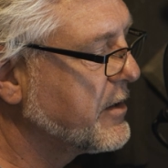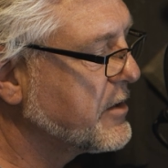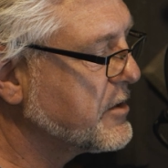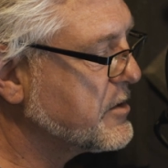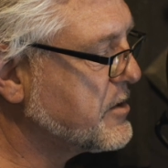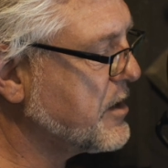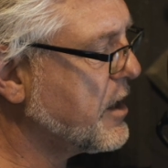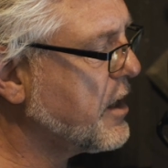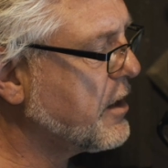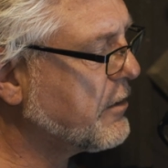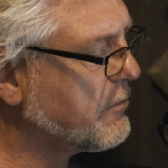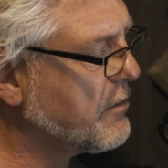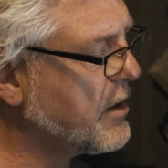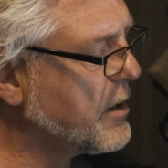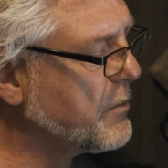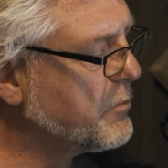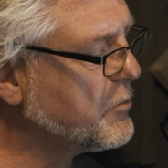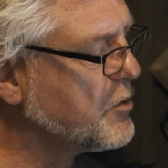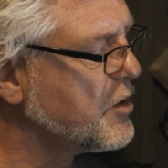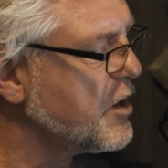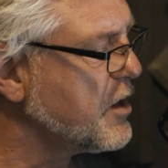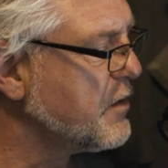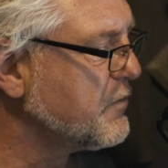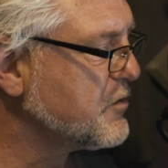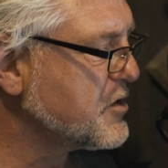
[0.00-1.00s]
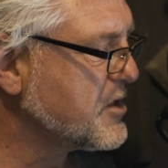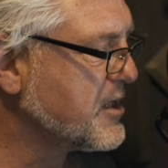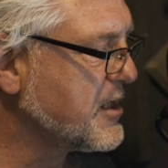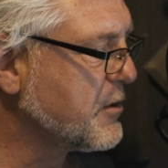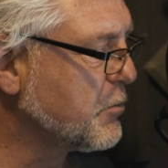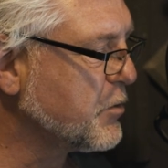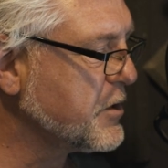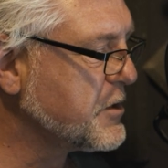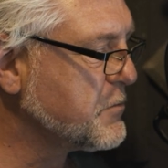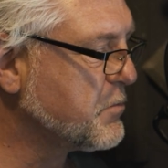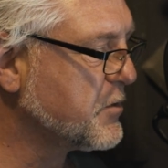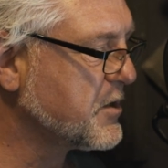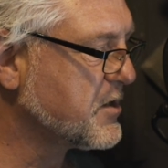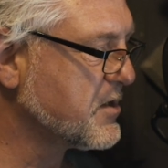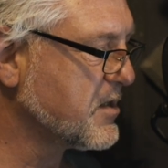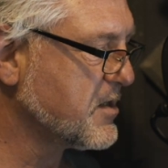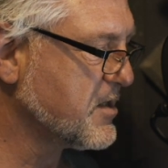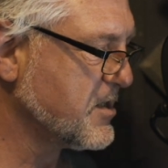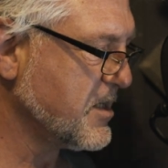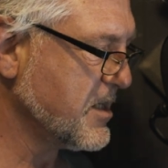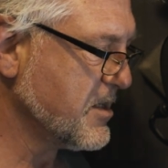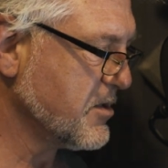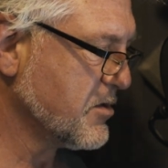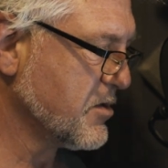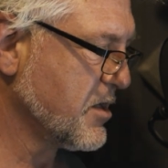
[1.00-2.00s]
Zagreb nervously whispered to
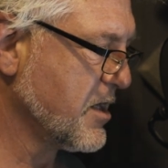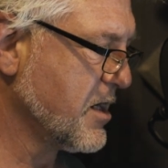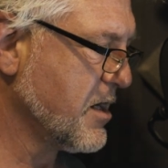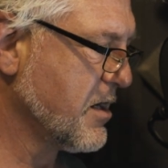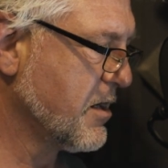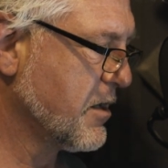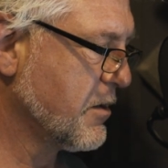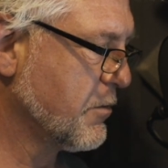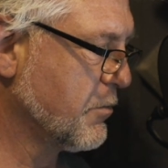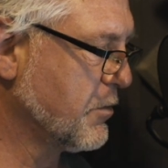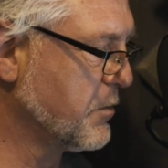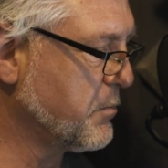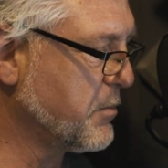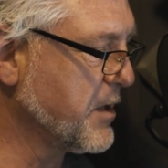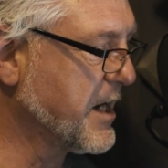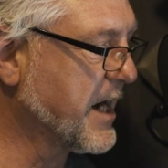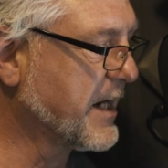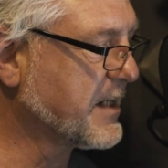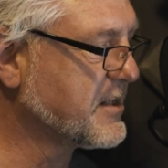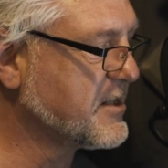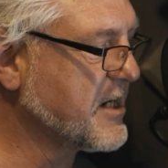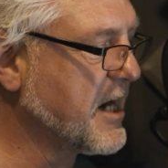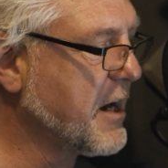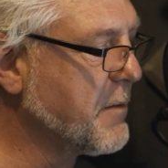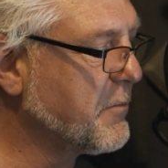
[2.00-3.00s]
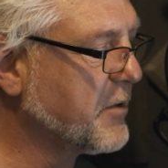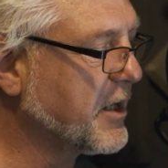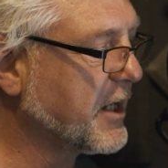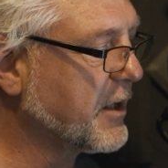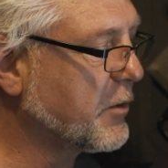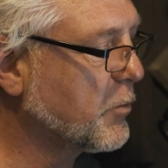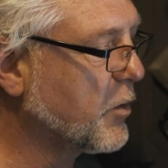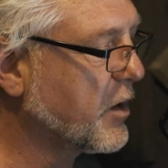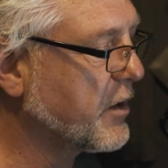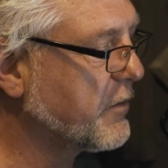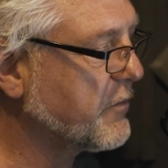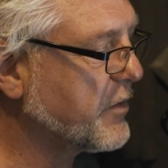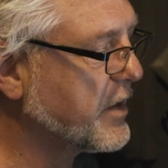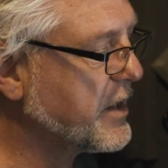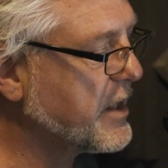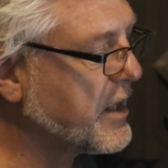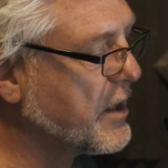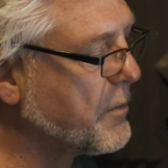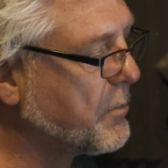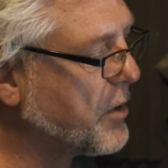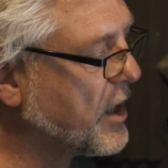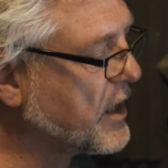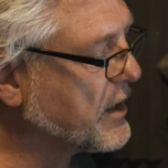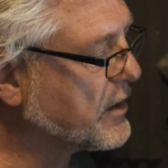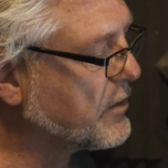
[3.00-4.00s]
Sindri, who had been examining one of the
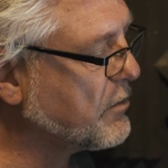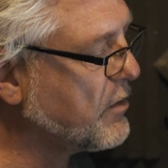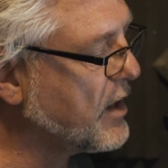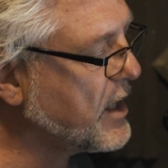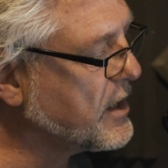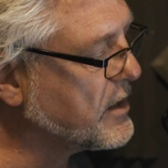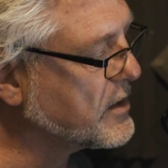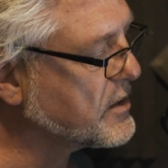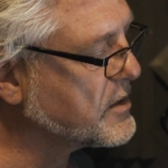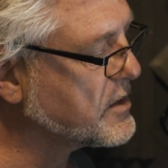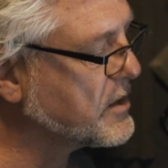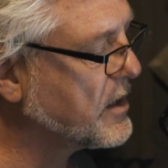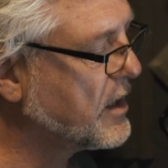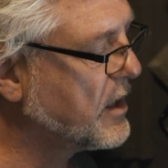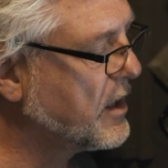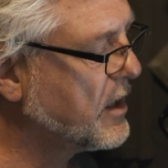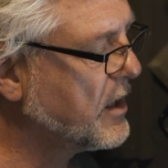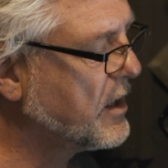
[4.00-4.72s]
nearby crates.